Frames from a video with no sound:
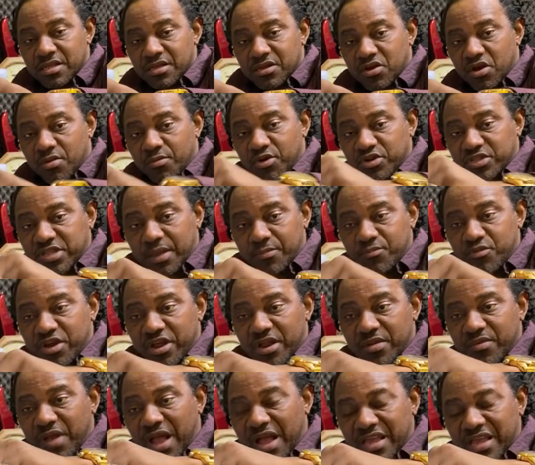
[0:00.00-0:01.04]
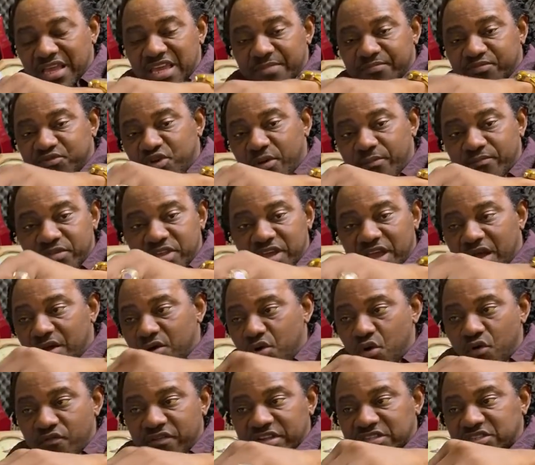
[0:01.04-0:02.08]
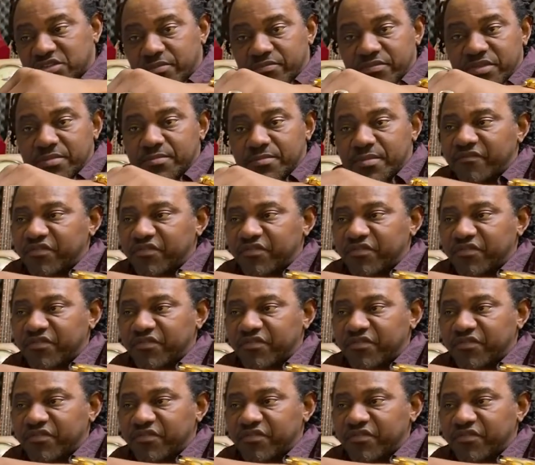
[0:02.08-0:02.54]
come out and I keep something and over something,